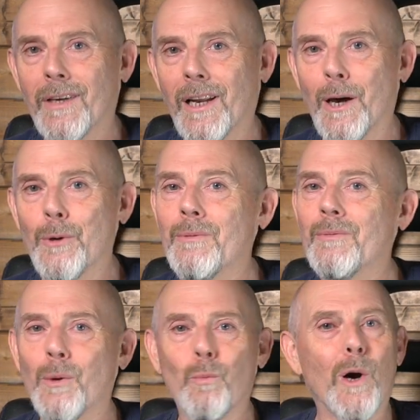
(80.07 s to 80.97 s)
Hello
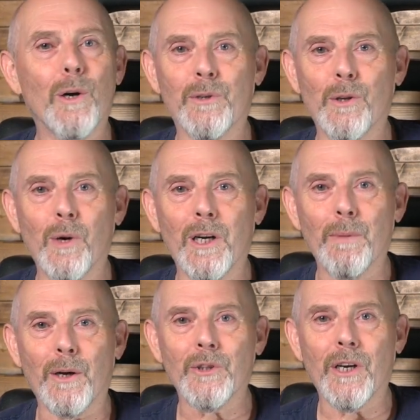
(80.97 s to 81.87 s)
and welcome to the Whirly Bloke